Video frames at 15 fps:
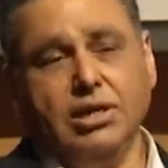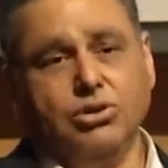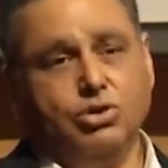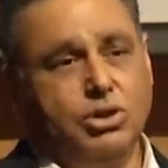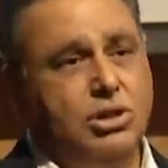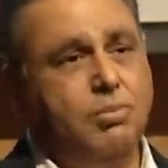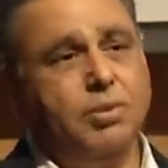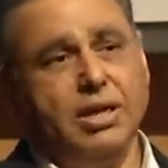So
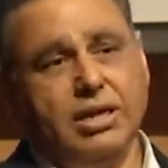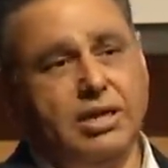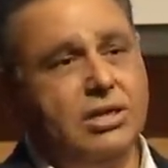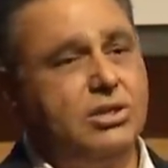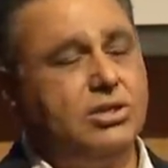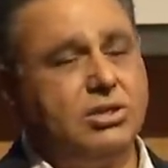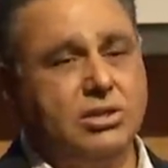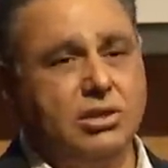typical in
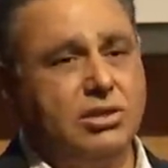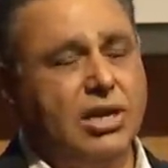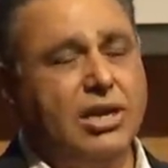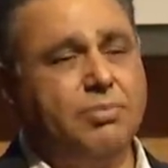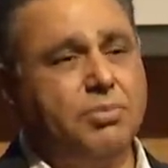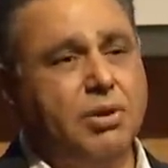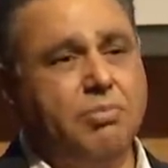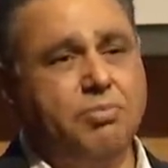a
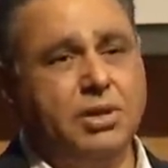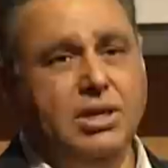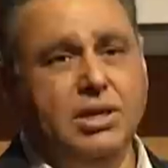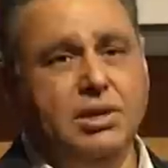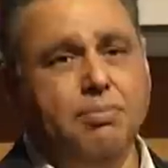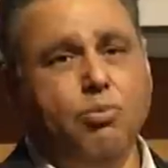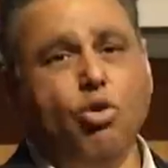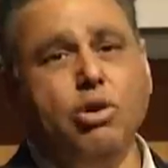startup company,
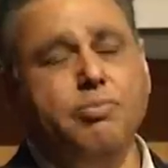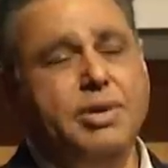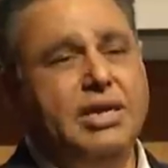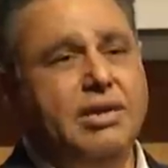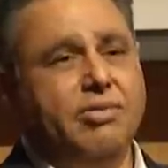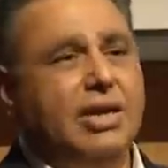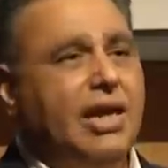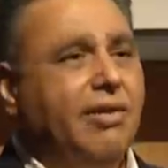the board
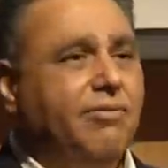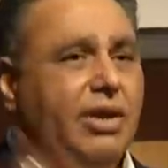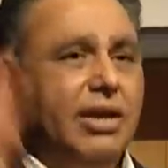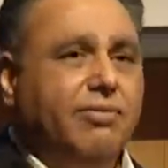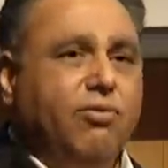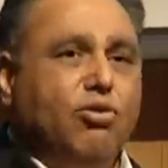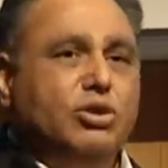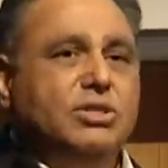meeting will have
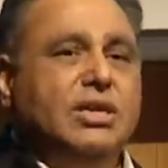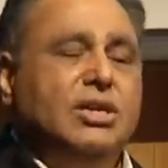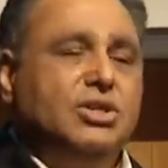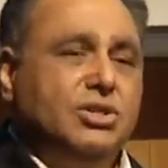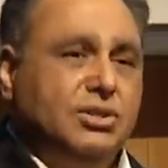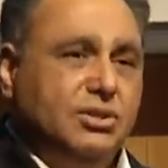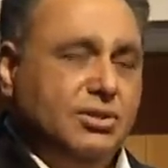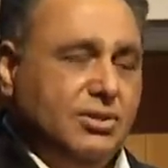like 4
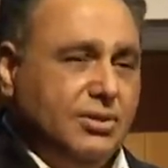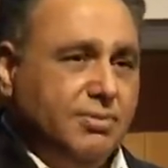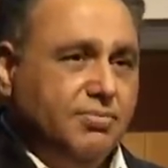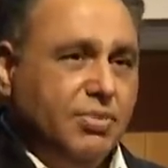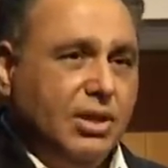sections.